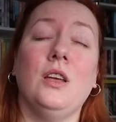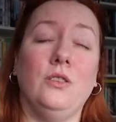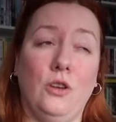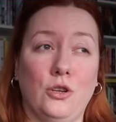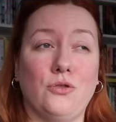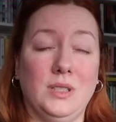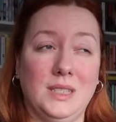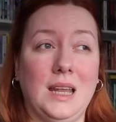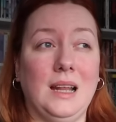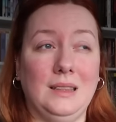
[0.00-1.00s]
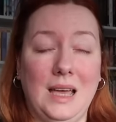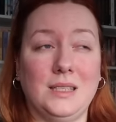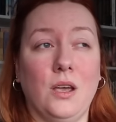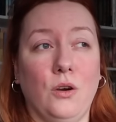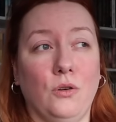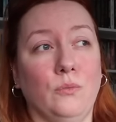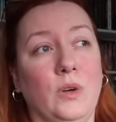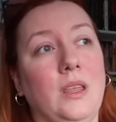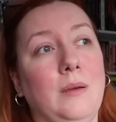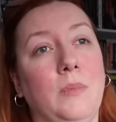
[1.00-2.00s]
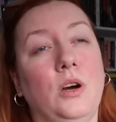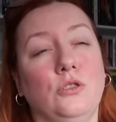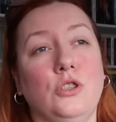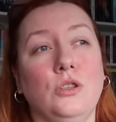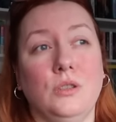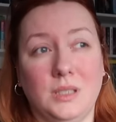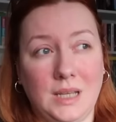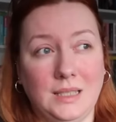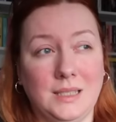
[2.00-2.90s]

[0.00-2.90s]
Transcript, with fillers: nursery had sent a letter home with him on Tuesday